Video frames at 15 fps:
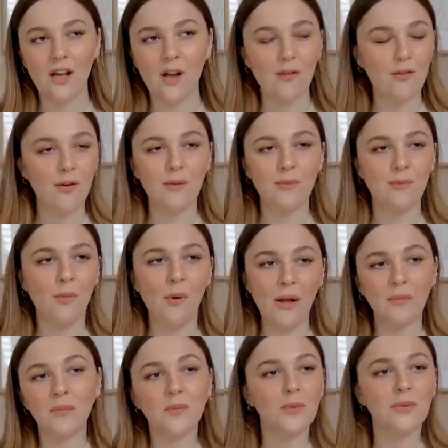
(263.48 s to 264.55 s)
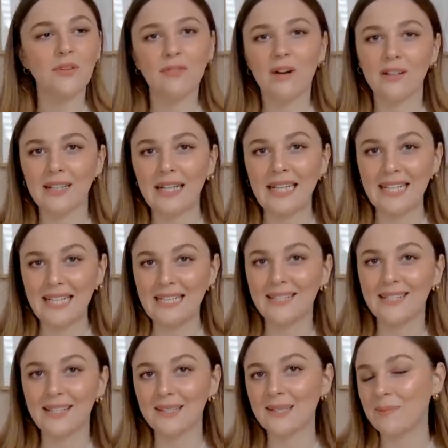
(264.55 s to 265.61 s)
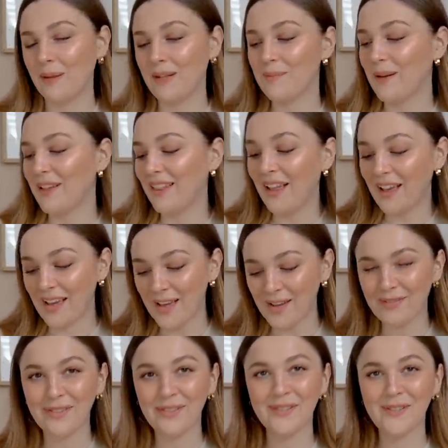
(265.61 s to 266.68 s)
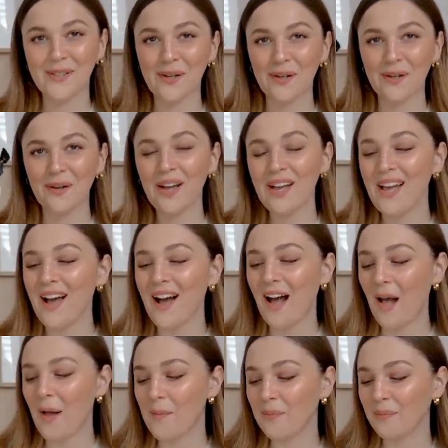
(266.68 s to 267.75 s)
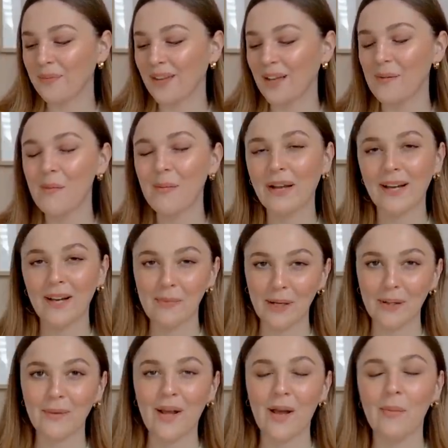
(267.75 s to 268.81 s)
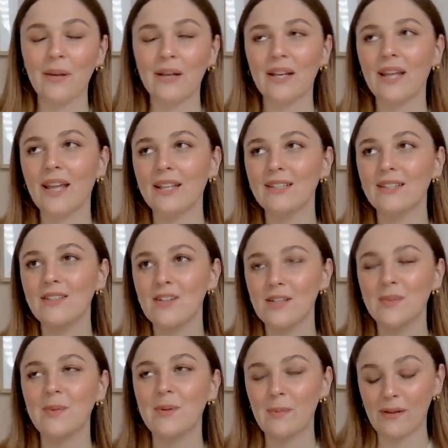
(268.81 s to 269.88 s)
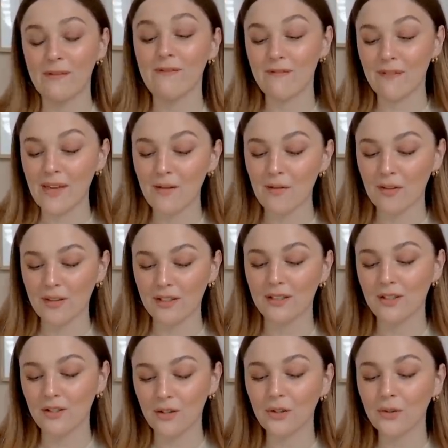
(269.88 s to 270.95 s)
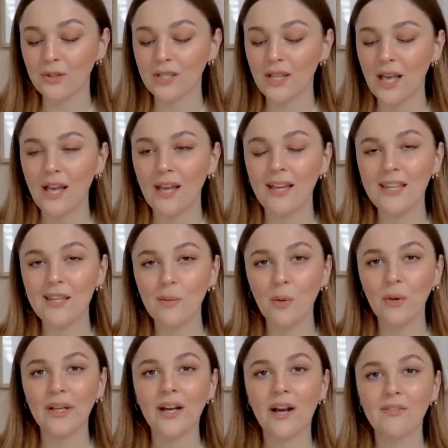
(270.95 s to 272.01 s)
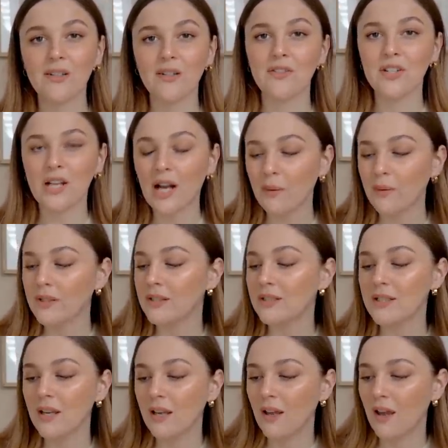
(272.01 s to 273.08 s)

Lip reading: overwhelmed with the fact that I needed that smell in my life. So I went back and I picked one up, and it's just been my favourite thing to use in the morning after I've showered,